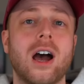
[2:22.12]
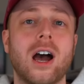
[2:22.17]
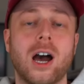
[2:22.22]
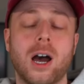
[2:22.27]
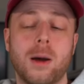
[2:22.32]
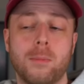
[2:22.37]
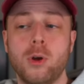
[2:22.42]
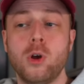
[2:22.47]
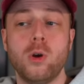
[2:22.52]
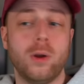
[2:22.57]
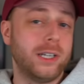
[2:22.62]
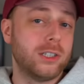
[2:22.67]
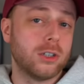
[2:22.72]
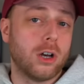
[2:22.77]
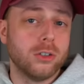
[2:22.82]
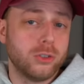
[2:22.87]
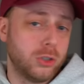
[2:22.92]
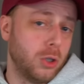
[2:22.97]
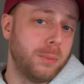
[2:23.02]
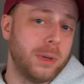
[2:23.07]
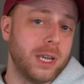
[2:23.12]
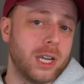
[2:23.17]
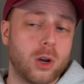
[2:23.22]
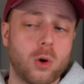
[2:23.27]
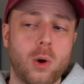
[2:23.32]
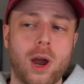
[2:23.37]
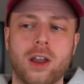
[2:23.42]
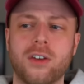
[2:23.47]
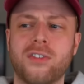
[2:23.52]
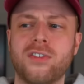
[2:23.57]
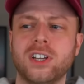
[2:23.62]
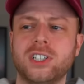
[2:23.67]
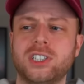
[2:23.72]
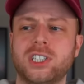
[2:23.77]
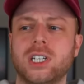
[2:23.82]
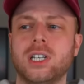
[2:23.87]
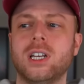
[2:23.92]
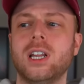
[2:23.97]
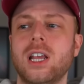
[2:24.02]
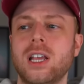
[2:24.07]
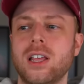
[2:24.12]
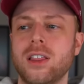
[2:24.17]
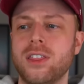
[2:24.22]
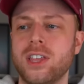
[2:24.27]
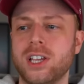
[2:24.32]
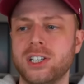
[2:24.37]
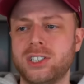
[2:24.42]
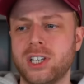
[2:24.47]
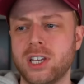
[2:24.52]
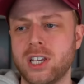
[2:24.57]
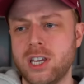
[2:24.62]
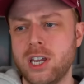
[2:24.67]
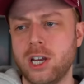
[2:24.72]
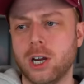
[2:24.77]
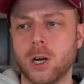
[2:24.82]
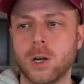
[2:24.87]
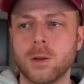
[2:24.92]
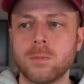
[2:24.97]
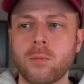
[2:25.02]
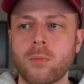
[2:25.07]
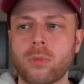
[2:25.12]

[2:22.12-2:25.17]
who is also being quite efficient this year.